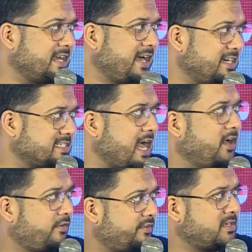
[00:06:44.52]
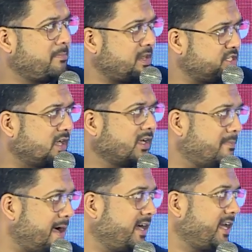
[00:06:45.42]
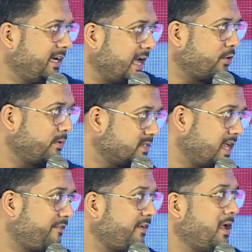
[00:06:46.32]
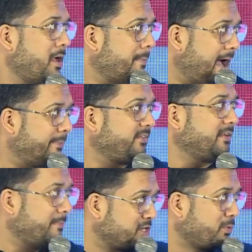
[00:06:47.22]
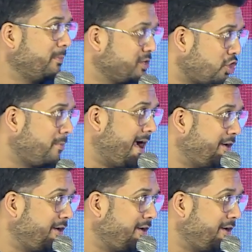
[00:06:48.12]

right? He started off as a much younger man, and he'll tell you himself, perhaps he's a much more mature man